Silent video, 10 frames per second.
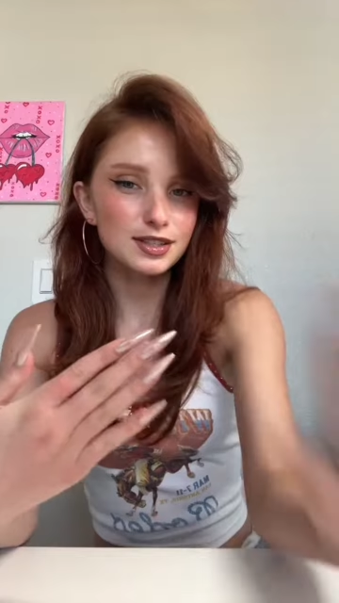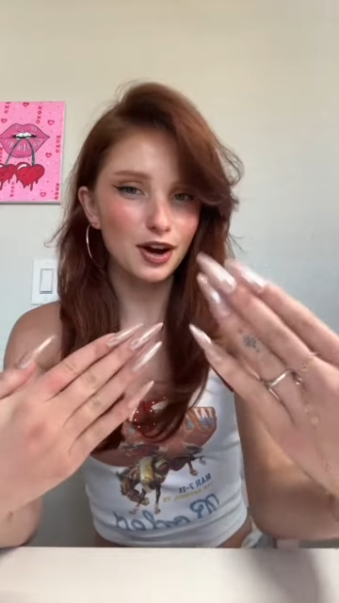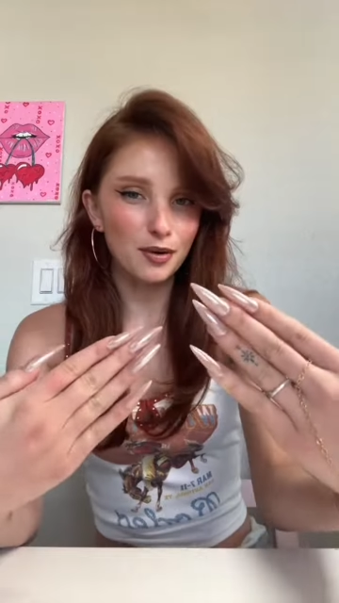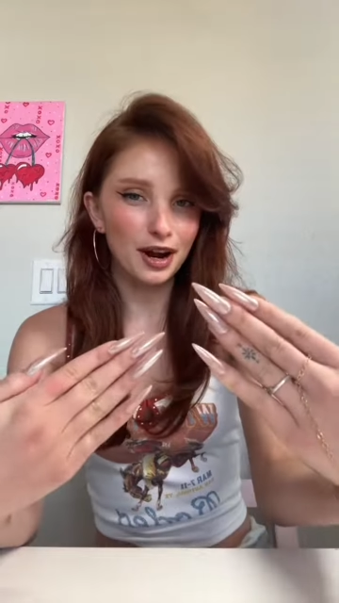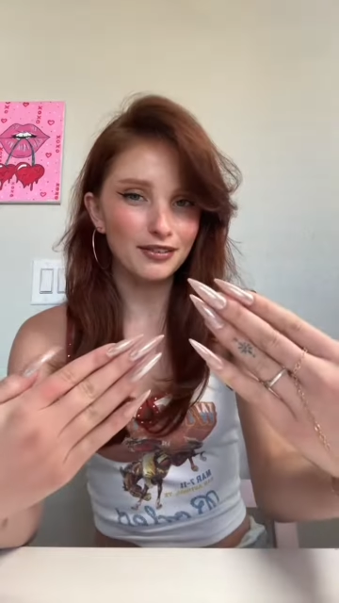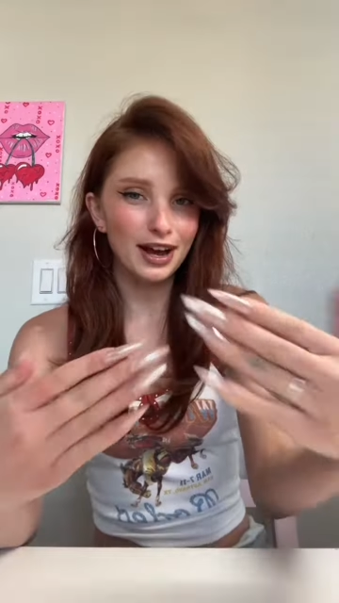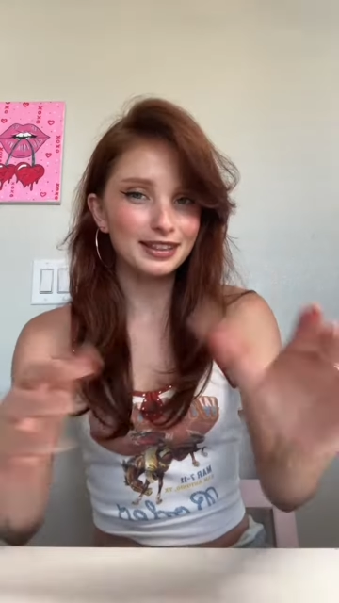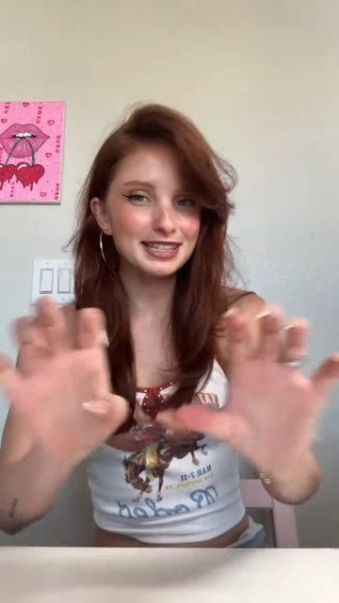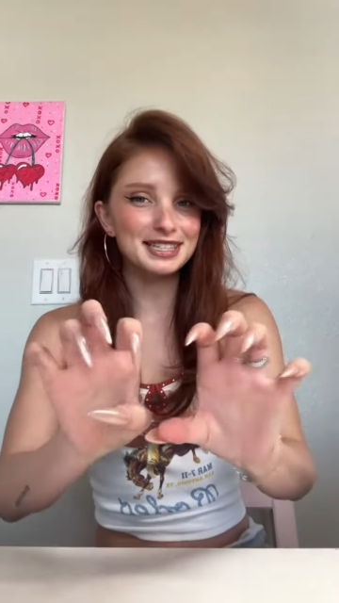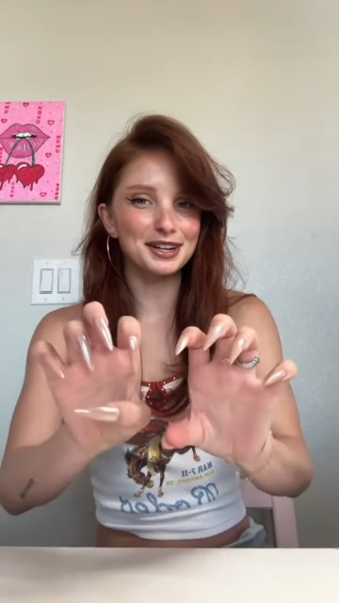So I've
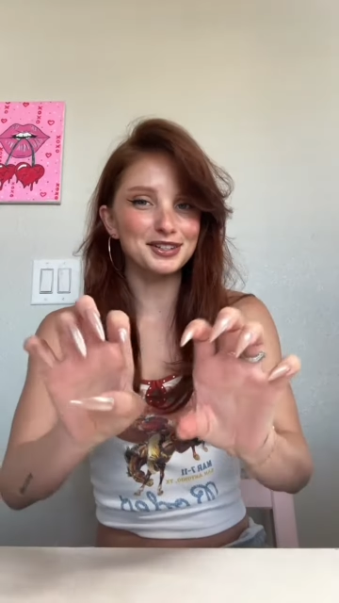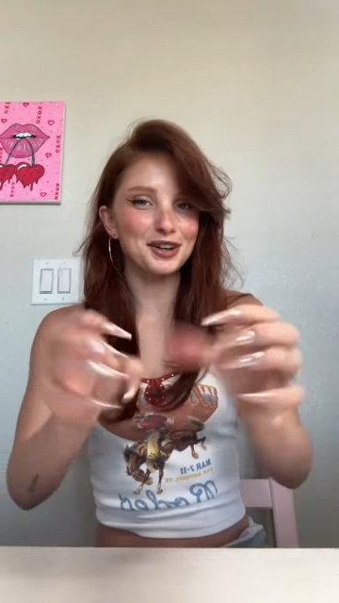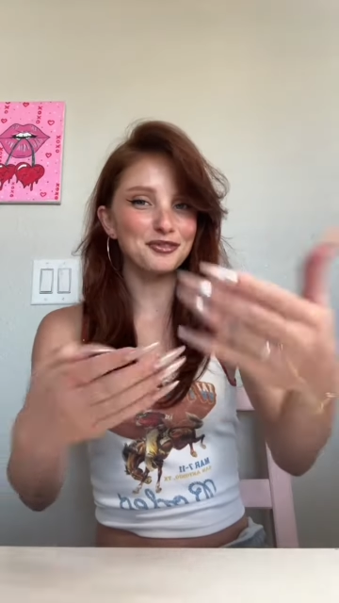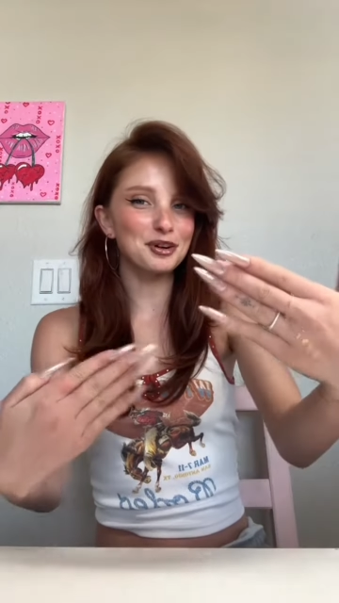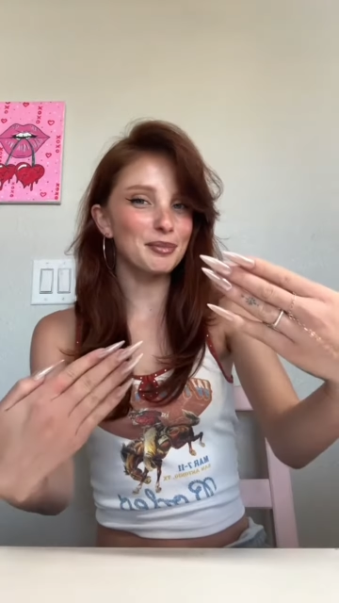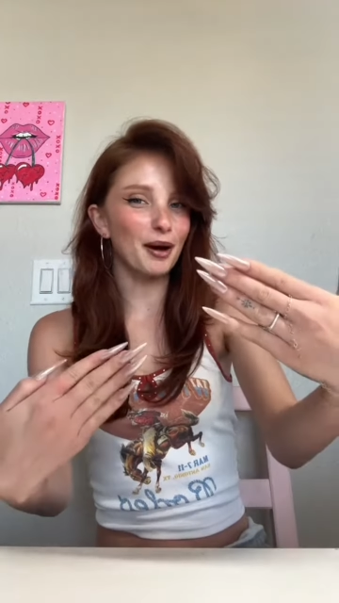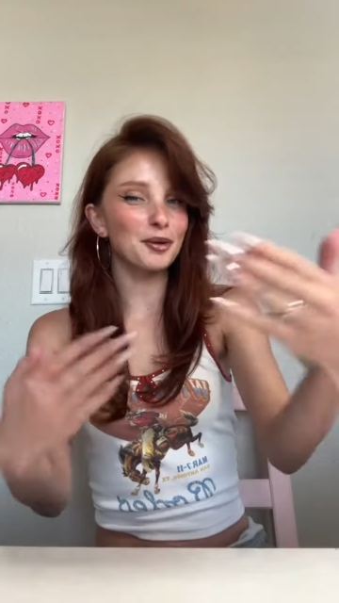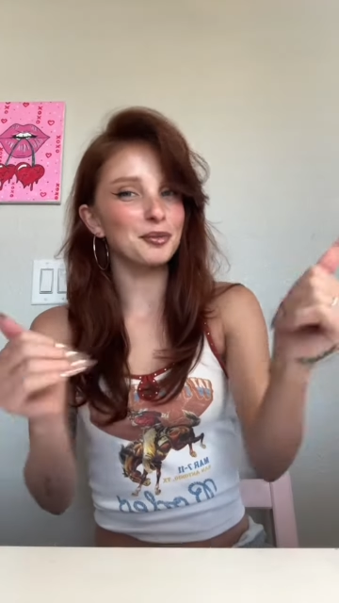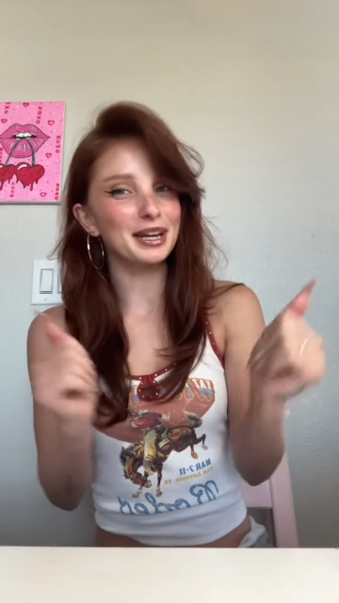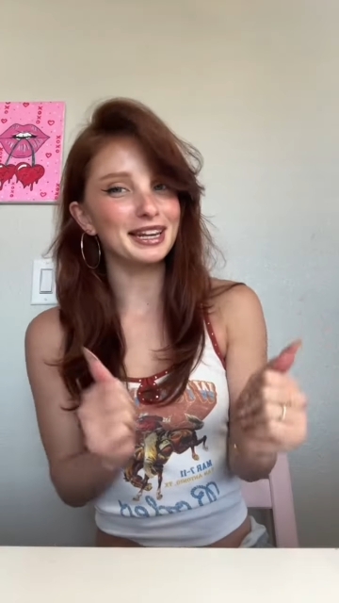had these nails on for
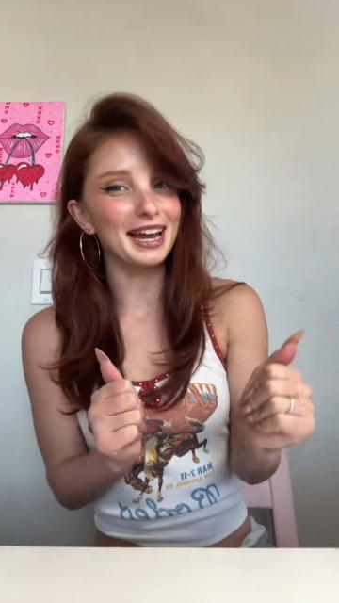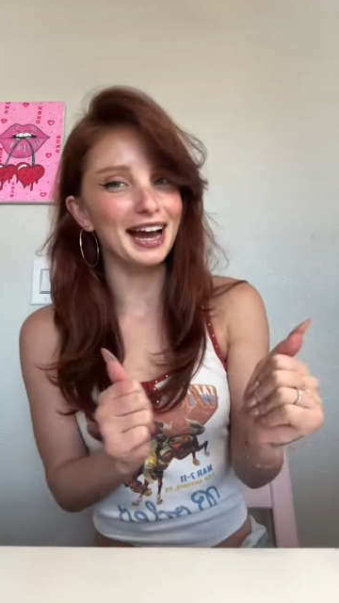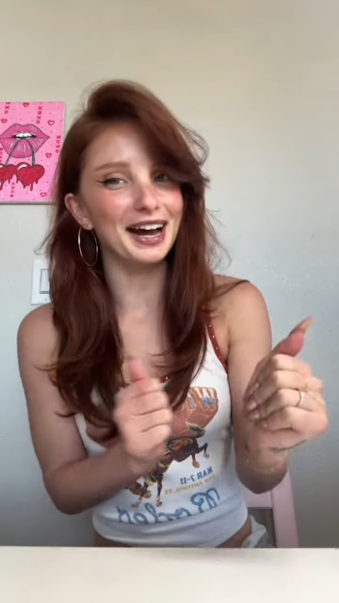about a week and a